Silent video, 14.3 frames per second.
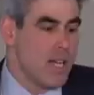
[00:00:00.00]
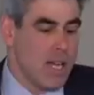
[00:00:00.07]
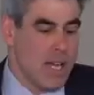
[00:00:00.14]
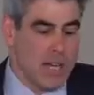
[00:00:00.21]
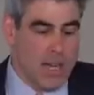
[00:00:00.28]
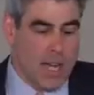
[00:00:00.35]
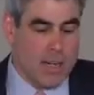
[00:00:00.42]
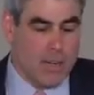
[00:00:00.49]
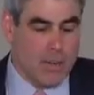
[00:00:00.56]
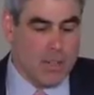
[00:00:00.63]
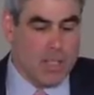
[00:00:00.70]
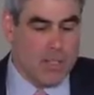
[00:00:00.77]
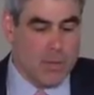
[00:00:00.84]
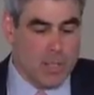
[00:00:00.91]
Not in
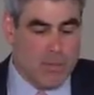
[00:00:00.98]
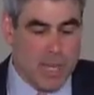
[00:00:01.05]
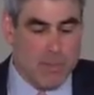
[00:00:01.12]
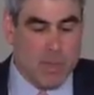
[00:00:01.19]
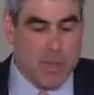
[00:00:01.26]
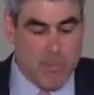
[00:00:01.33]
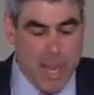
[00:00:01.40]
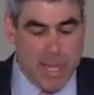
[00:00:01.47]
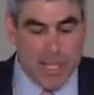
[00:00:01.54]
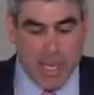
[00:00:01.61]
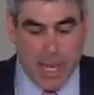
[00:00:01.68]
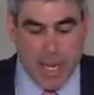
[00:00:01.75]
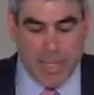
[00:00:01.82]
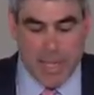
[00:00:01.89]
all its respects, but the
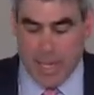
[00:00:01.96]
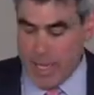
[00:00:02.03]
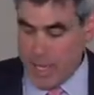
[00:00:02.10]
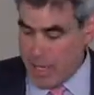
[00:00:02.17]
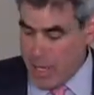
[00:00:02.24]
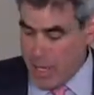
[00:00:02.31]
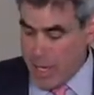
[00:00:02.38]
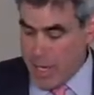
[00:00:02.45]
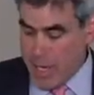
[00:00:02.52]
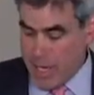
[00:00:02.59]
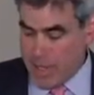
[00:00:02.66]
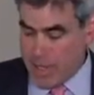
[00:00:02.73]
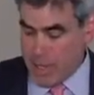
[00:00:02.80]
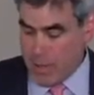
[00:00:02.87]
basic idea
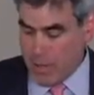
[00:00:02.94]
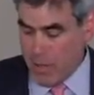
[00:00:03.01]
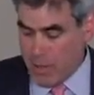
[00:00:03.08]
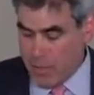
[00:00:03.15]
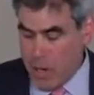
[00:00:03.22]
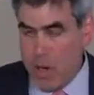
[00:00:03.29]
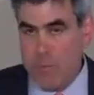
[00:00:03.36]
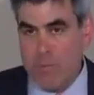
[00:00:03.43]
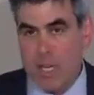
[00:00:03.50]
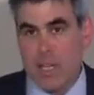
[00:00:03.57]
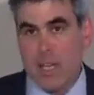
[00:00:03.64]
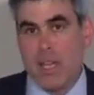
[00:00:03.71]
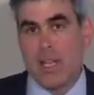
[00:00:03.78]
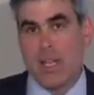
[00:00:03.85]
is in the law of
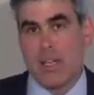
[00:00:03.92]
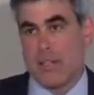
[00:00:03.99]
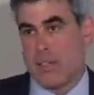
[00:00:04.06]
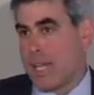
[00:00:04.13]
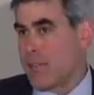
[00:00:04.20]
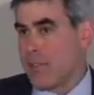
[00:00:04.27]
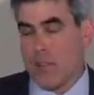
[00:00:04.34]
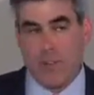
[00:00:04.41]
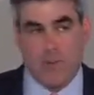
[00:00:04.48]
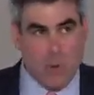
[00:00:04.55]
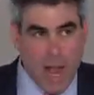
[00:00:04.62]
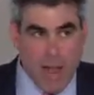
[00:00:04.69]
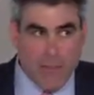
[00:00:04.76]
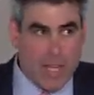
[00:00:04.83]
karma is like the law
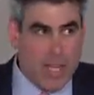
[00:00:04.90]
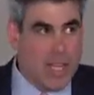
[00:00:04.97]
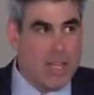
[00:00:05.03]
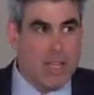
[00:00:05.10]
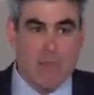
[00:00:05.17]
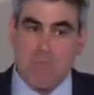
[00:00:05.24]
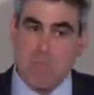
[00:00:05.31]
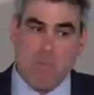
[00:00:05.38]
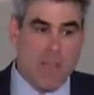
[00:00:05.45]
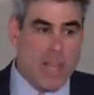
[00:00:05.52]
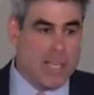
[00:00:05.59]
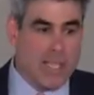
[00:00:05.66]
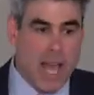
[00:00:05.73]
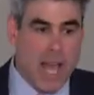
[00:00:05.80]
of gravity.
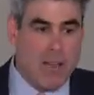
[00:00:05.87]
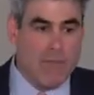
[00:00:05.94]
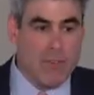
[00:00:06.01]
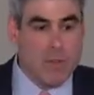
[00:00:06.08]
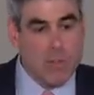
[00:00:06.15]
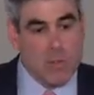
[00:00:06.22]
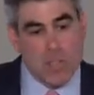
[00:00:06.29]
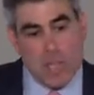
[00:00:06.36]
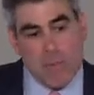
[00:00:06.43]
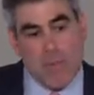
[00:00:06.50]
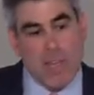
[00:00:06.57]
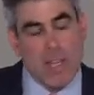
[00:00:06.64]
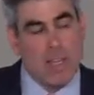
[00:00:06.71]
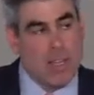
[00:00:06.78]
If you do
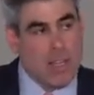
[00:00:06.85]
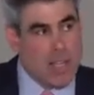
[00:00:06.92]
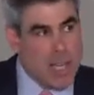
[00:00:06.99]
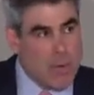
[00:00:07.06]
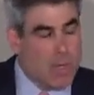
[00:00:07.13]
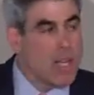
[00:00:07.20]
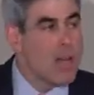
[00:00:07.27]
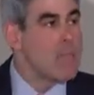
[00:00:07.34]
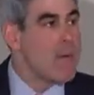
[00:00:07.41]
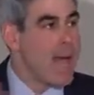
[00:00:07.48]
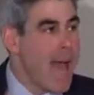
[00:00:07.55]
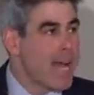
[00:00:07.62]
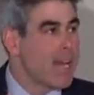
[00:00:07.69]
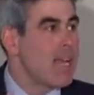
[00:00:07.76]
something, it will come
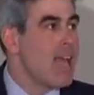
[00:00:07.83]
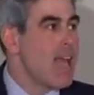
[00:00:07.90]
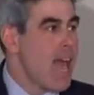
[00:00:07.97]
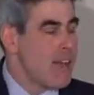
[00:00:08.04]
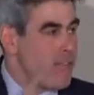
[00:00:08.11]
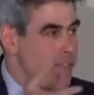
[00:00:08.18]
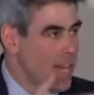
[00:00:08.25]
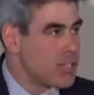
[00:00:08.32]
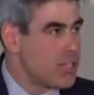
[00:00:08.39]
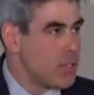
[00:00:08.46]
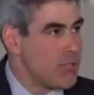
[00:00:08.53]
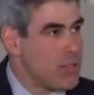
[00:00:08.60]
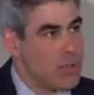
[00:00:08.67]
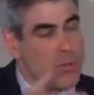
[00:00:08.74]
back and affect
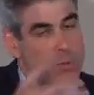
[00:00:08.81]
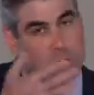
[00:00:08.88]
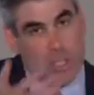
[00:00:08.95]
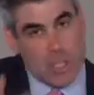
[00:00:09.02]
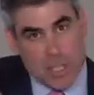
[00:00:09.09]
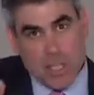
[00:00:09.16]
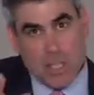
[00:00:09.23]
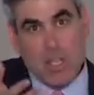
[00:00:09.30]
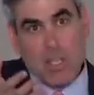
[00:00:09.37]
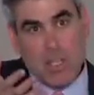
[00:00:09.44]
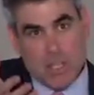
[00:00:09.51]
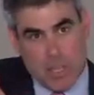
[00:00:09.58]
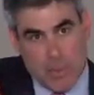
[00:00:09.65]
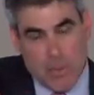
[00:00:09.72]
you. If you do good,
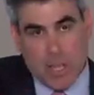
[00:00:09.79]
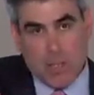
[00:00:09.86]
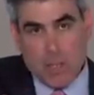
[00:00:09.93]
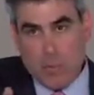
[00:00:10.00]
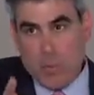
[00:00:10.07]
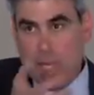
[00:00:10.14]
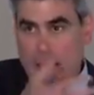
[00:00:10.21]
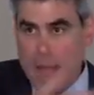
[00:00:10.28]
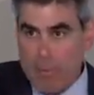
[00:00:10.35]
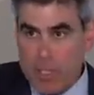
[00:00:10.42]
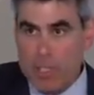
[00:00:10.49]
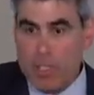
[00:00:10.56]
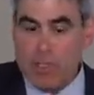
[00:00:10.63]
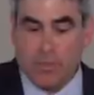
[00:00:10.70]
something good will
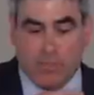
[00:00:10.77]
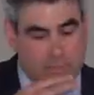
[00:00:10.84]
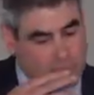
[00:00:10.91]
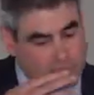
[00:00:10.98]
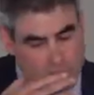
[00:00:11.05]
happen to you.